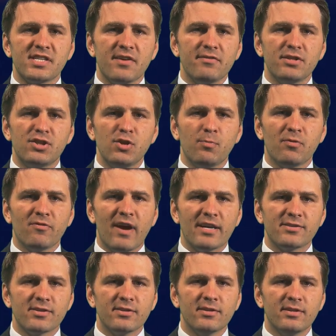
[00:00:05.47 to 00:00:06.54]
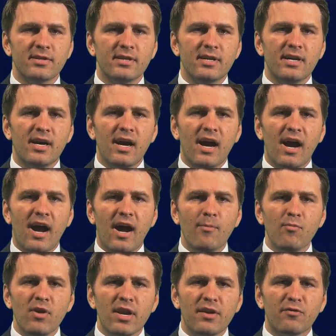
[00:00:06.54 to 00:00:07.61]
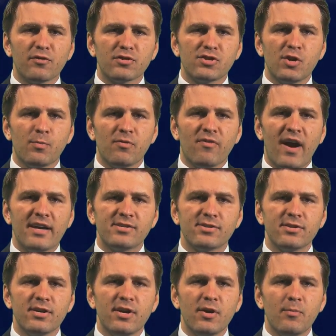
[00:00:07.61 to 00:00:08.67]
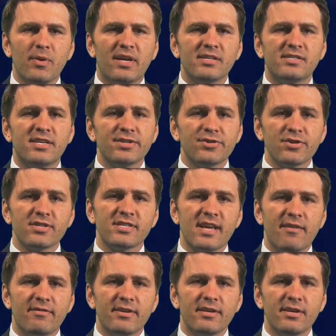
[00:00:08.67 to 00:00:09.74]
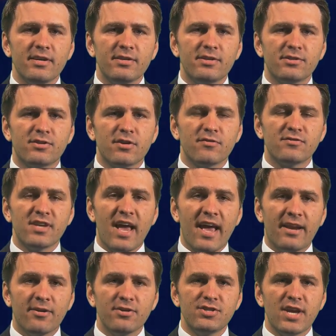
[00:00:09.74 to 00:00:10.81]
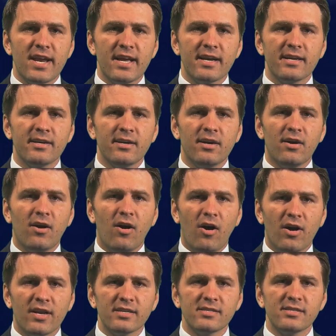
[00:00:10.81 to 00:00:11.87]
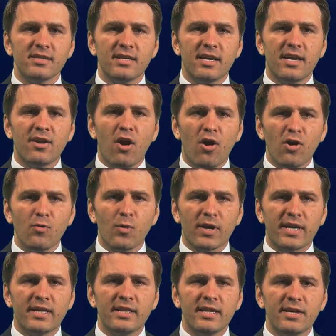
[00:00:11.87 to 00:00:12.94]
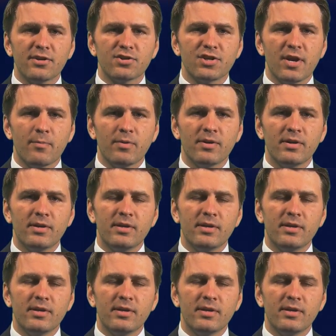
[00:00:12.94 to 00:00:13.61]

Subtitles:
7 Supervisor. I'm running for Supervisor because District 7 deserves energetic, honest, and hardworking leadership.